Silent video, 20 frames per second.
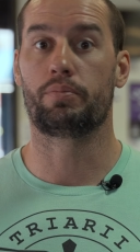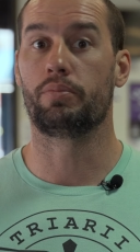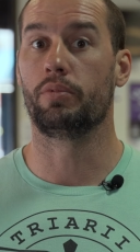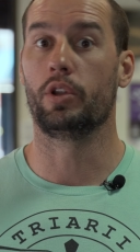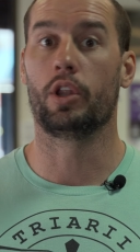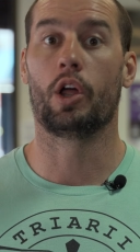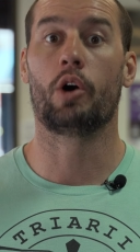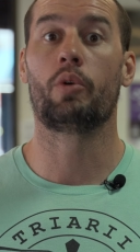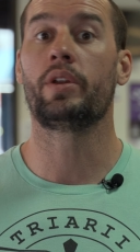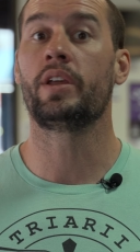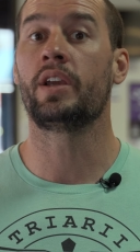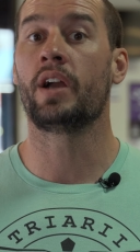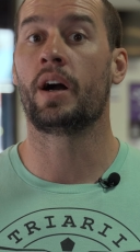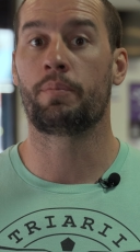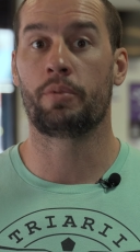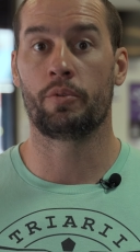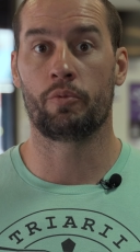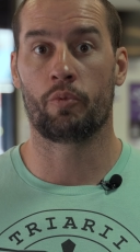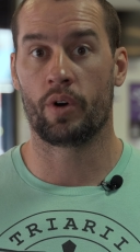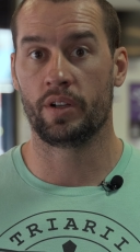loading up
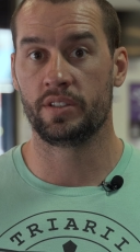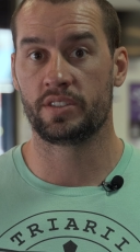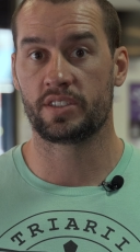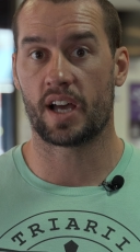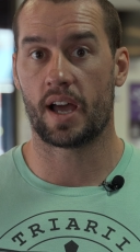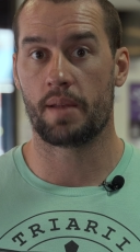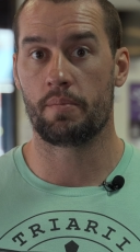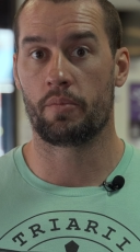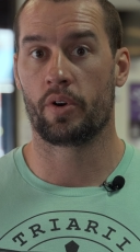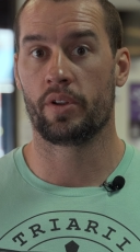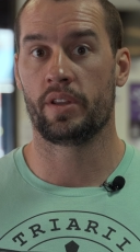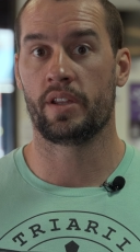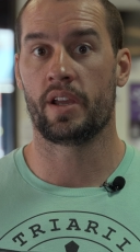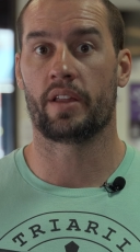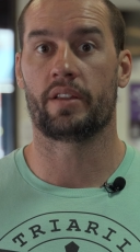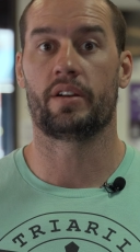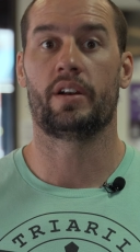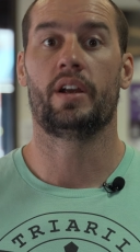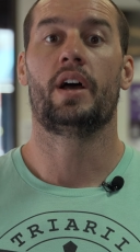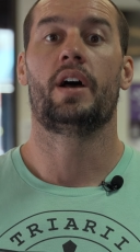with one side more than the
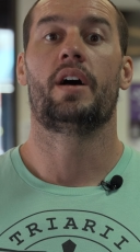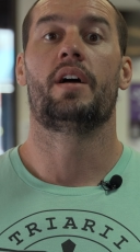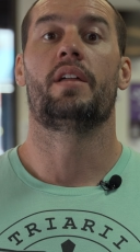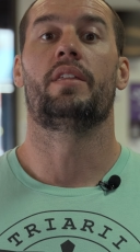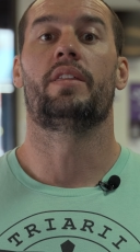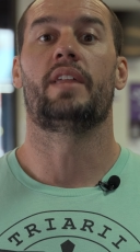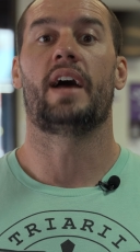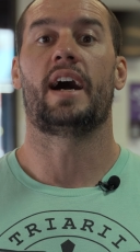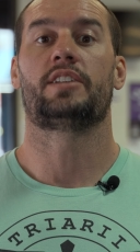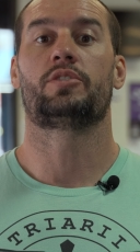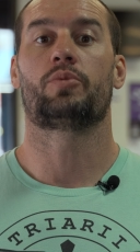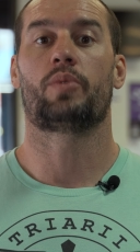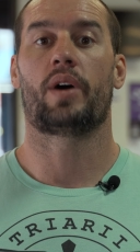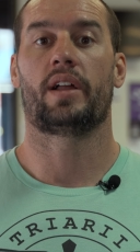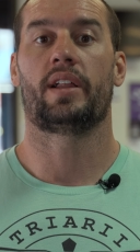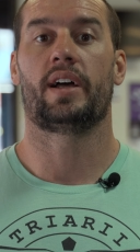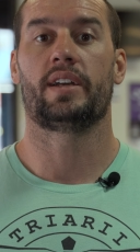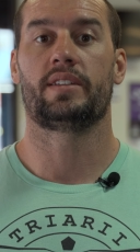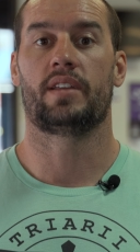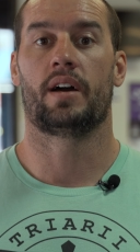other. That's why I
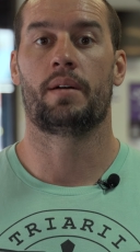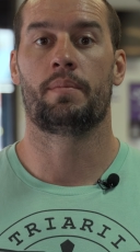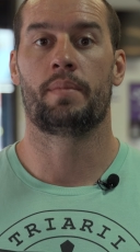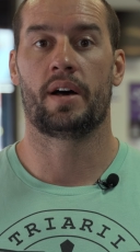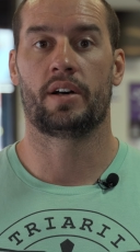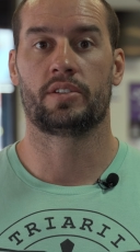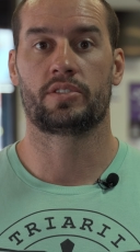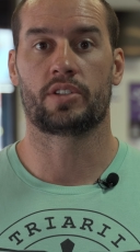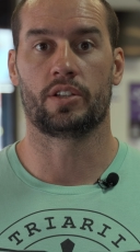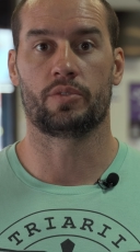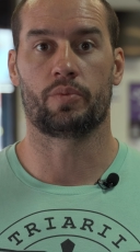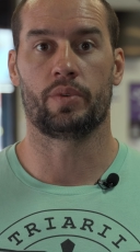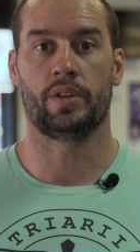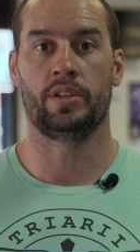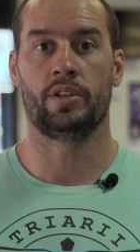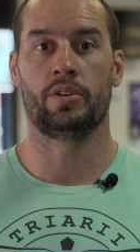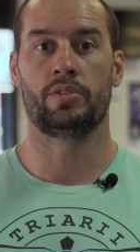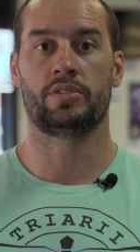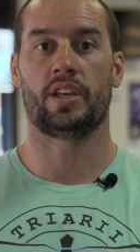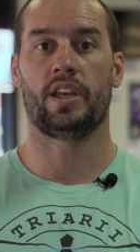like dumbbells, because we
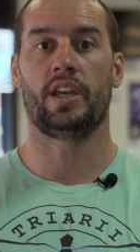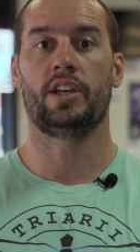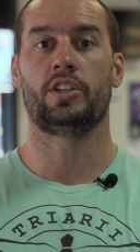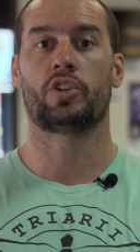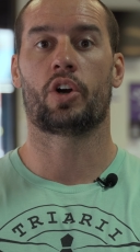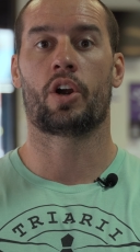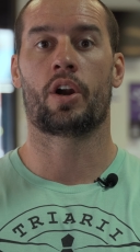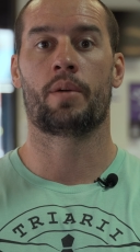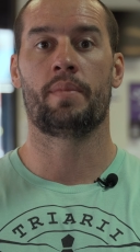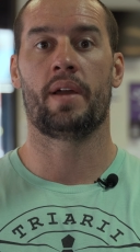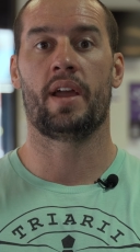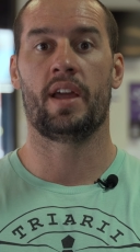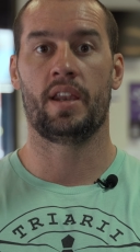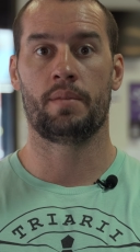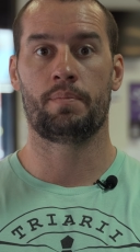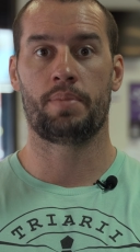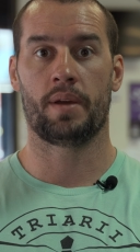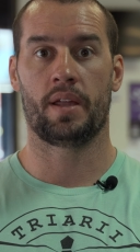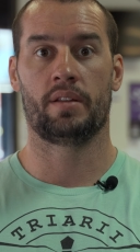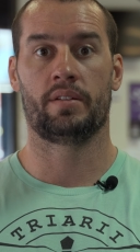can use each arm
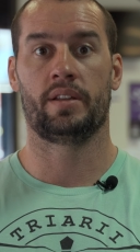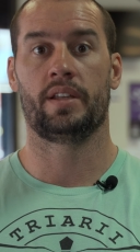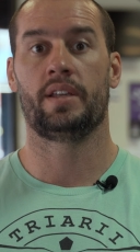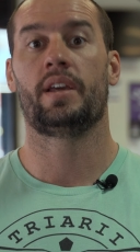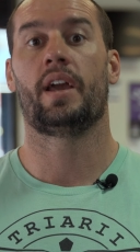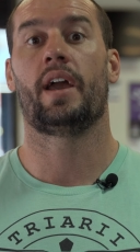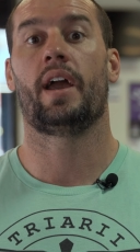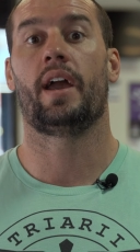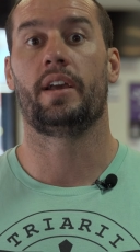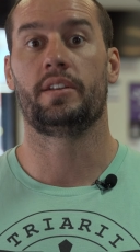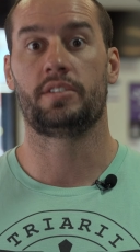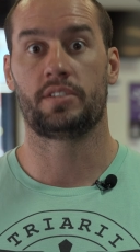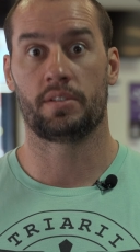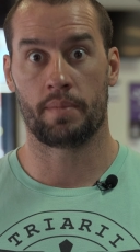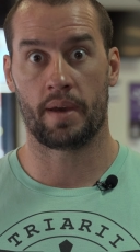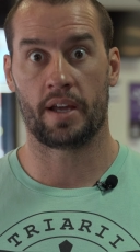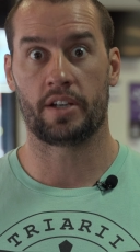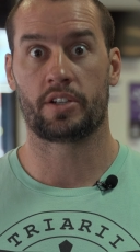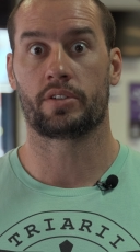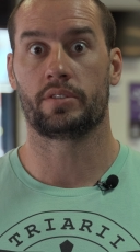independently,
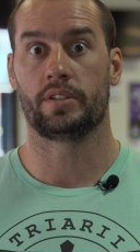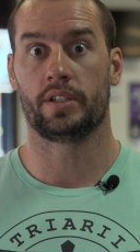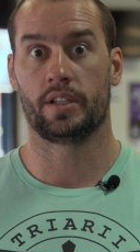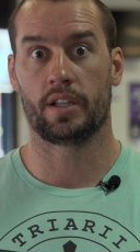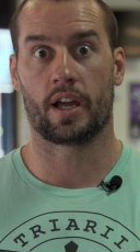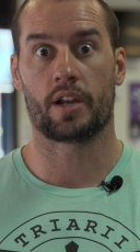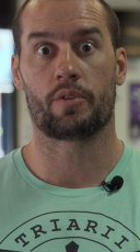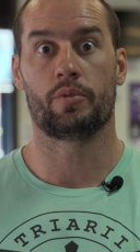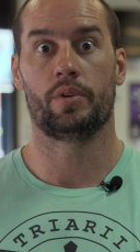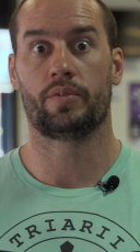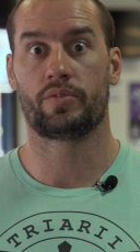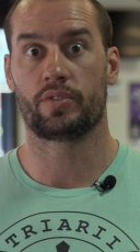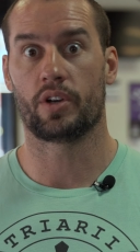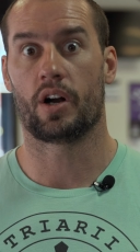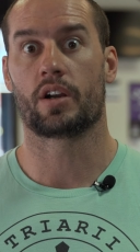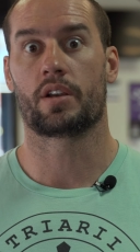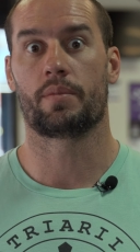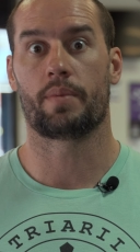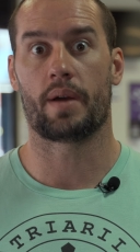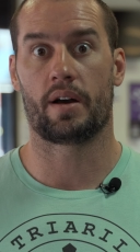asymmetrically, like we've
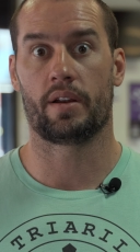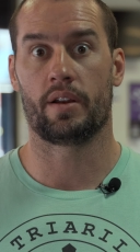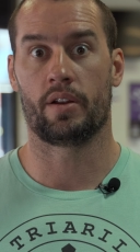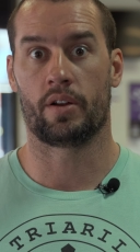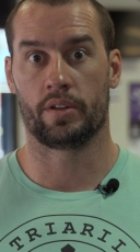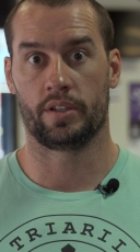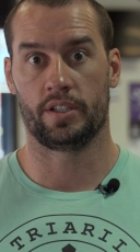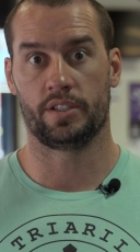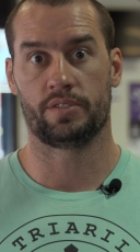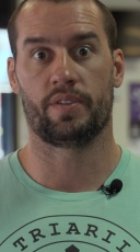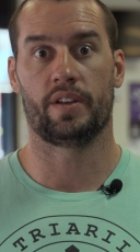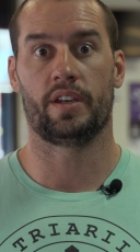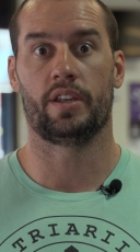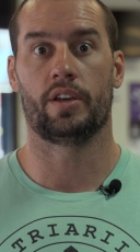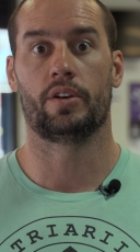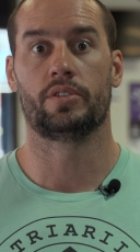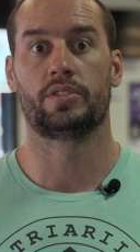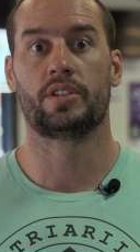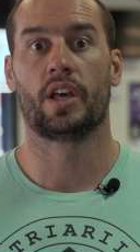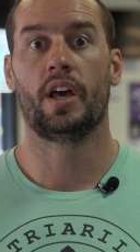talked about in all these
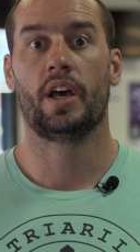videos.